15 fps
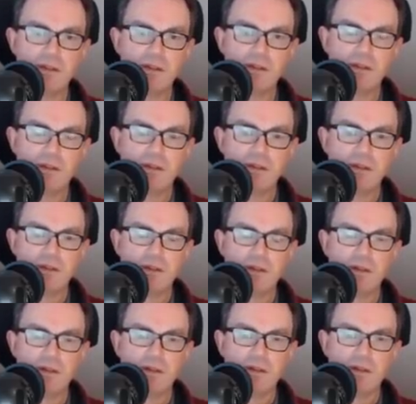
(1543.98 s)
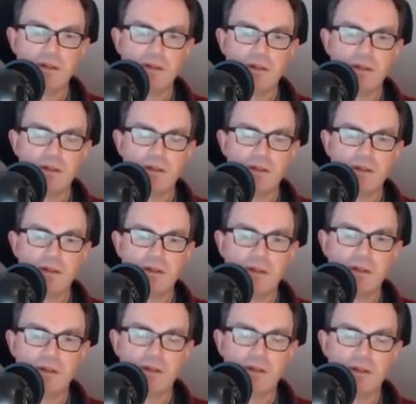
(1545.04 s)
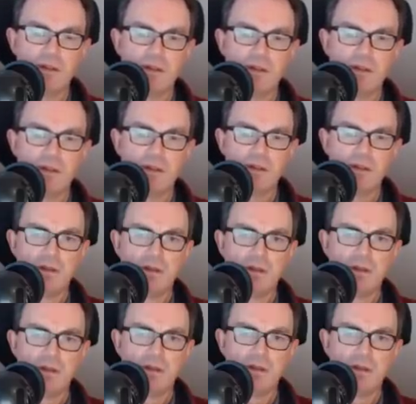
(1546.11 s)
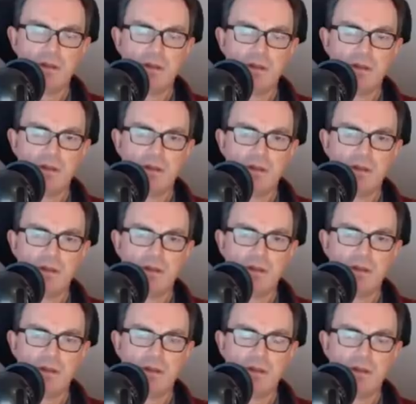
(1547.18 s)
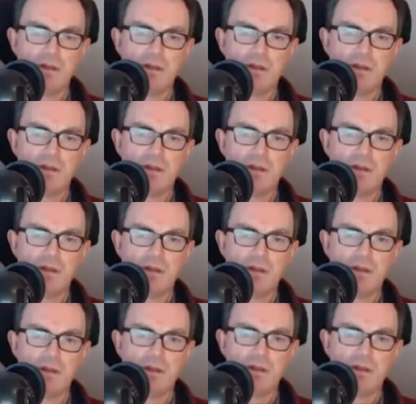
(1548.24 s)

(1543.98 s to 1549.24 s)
(silence)